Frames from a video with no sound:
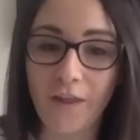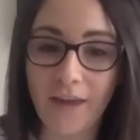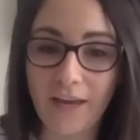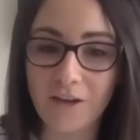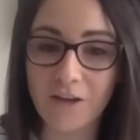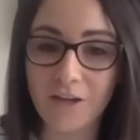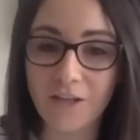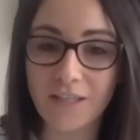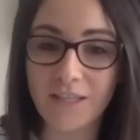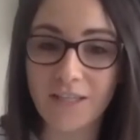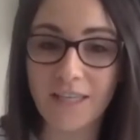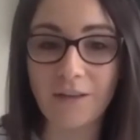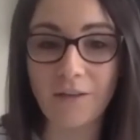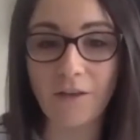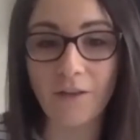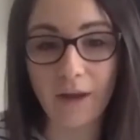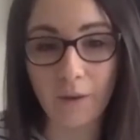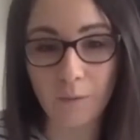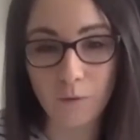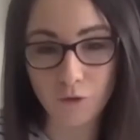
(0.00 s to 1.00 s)
could see
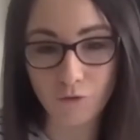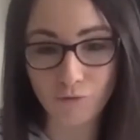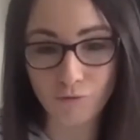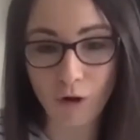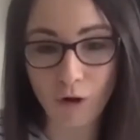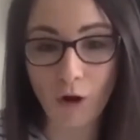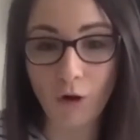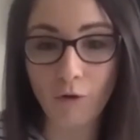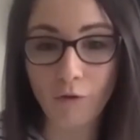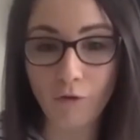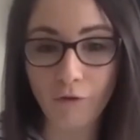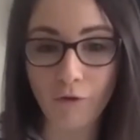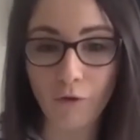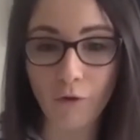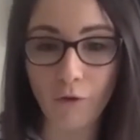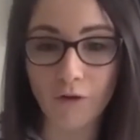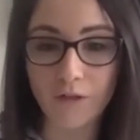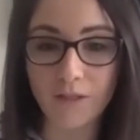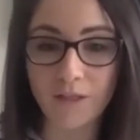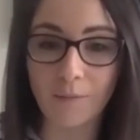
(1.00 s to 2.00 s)
that there was a role
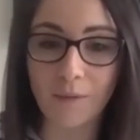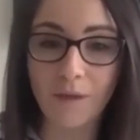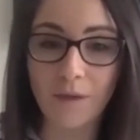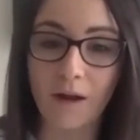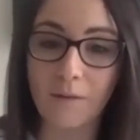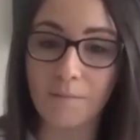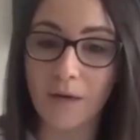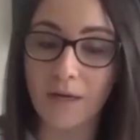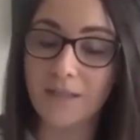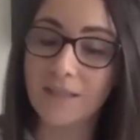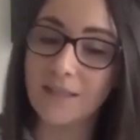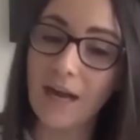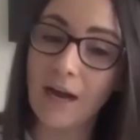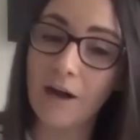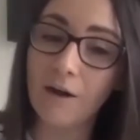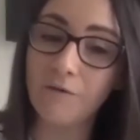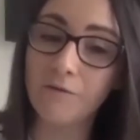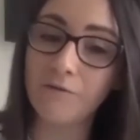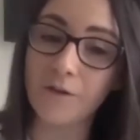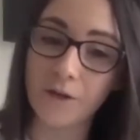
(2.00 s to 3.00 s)
for someone like
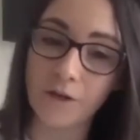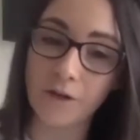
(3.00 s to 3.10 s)
myself.